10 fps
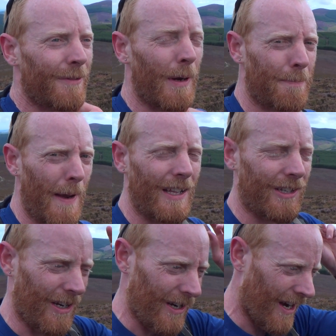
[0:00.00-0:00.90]
much better
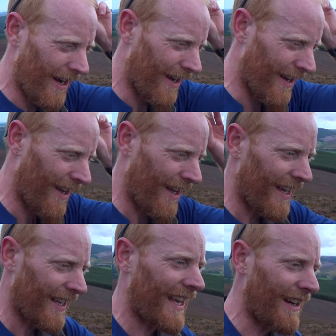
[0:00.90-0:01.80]
to
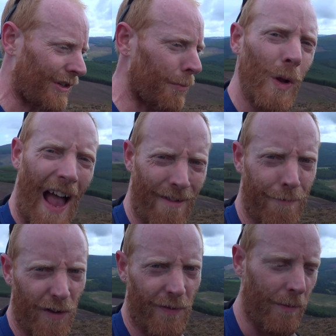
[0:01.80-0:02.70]
get a small
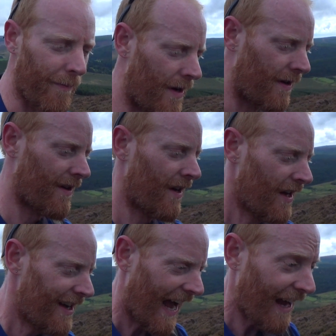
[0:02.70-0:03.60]
handful of them
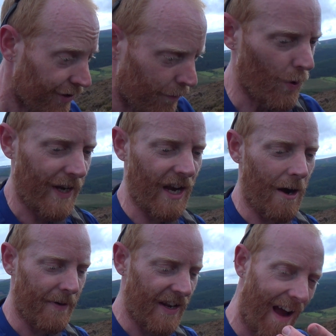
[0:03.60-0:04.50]
as you're walking
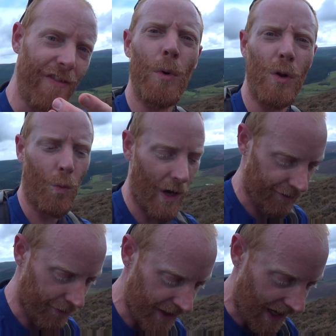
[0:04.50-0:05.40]
up and then have them all at
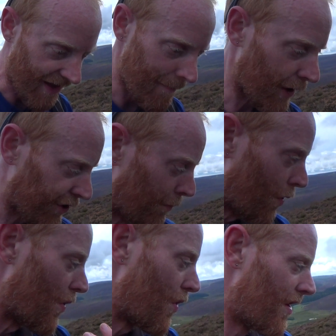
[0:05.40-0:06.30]
once, and you get that much
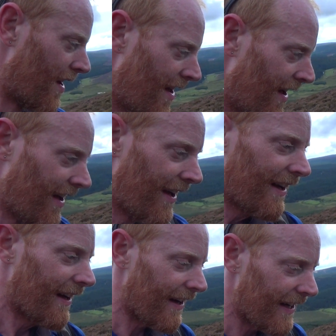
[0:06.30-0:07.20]
more
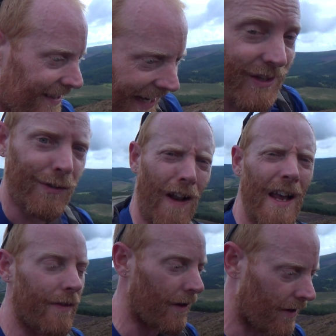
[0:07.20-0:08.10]
intense
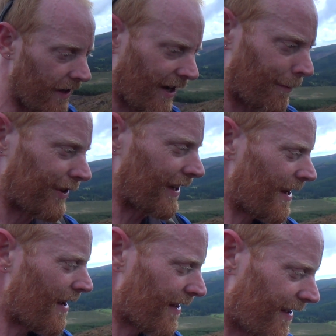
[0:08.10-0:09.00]
flavour that comes in.
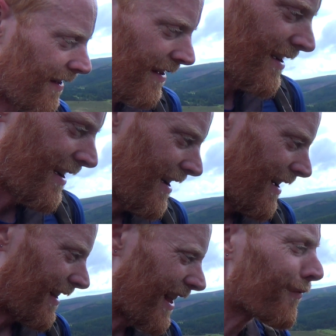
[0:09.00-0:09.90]

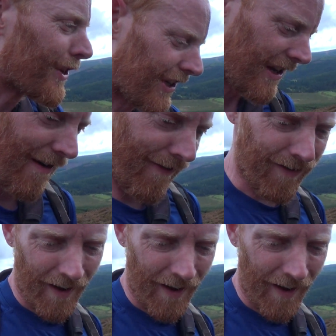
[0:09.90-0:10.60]
Lovely stuff.